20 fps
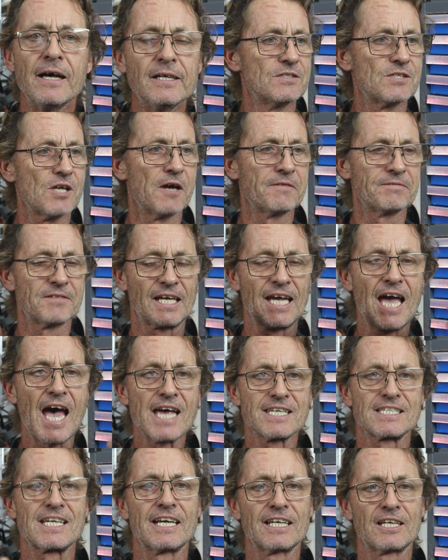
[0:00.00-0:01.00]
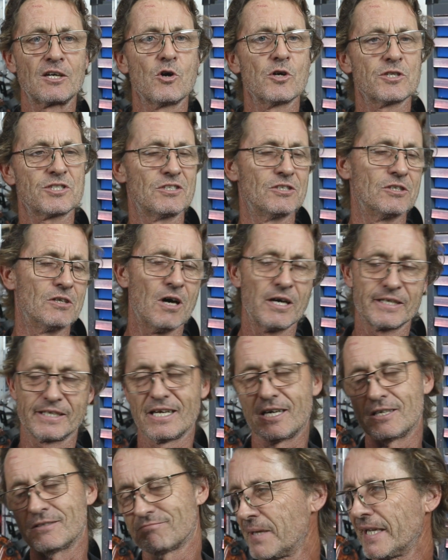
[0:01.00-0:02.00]
So if the car's going to cost you, I don't
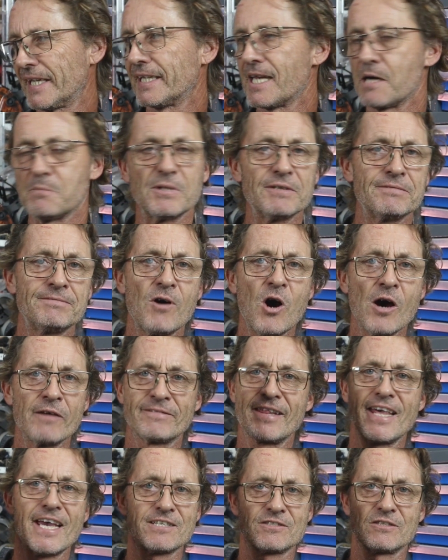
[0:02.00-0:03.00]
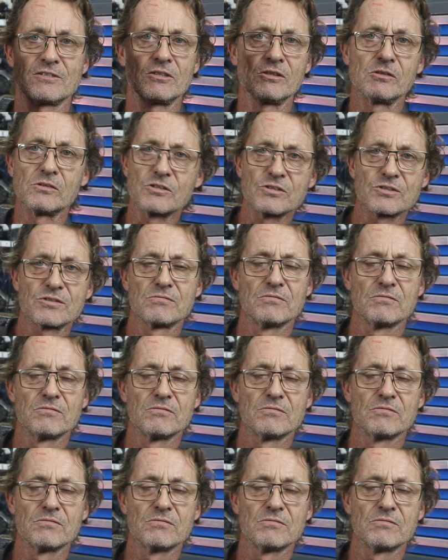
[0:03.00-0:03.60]
know, pick a number, $5,000.